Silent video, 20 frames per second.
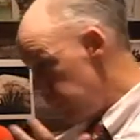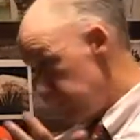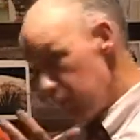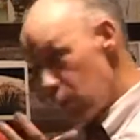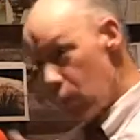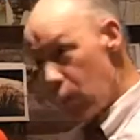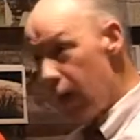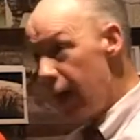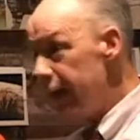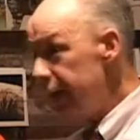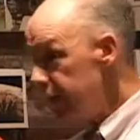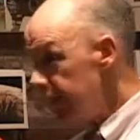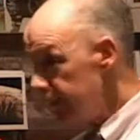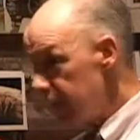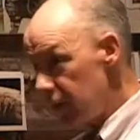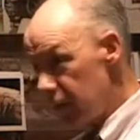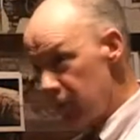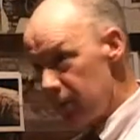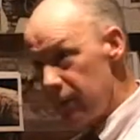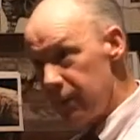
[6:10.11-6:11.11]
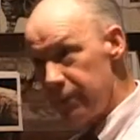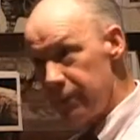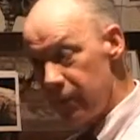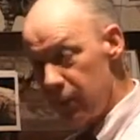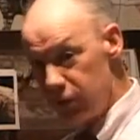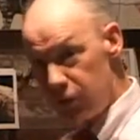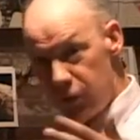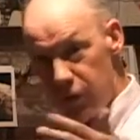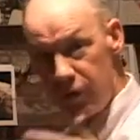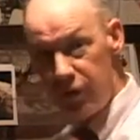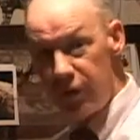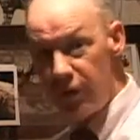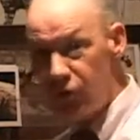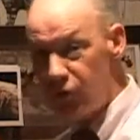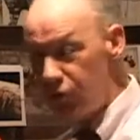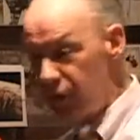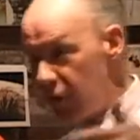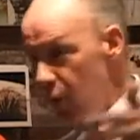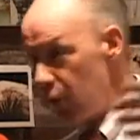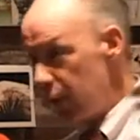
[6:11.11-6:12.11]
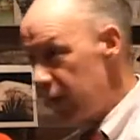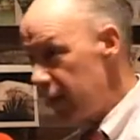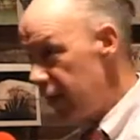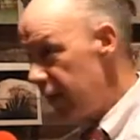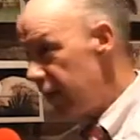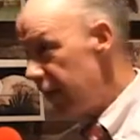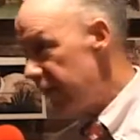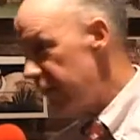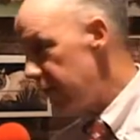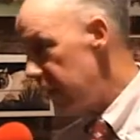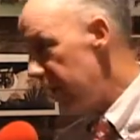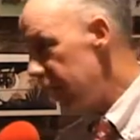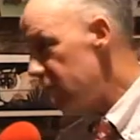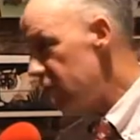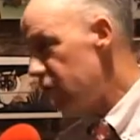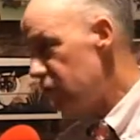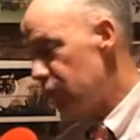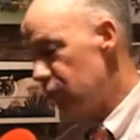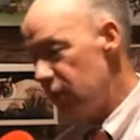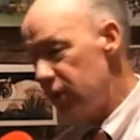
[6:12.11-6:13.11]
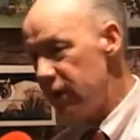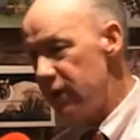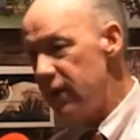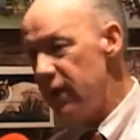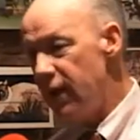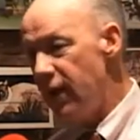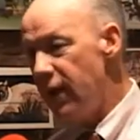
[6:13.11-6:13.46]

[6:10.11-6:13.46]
right here to this area of Main Street,